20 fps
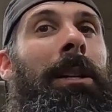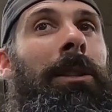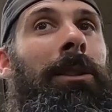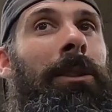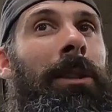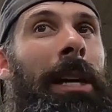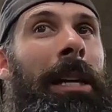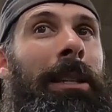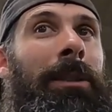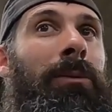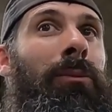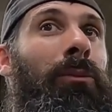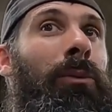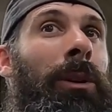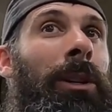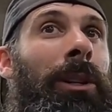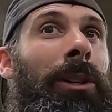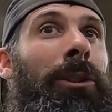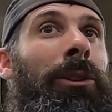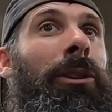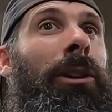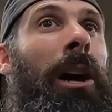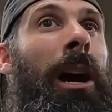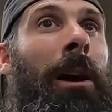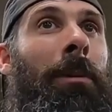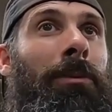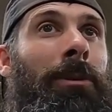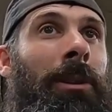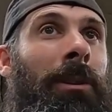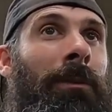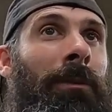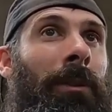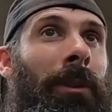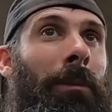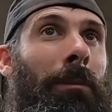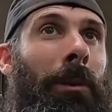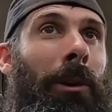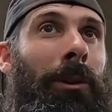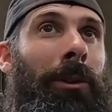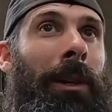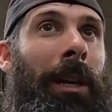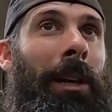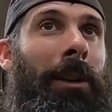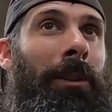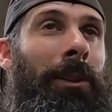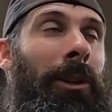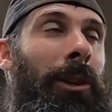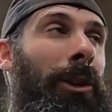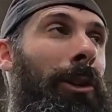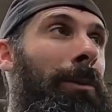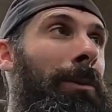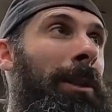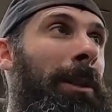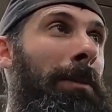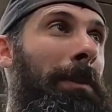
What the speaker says: So that's a really good option for the burn down tubes,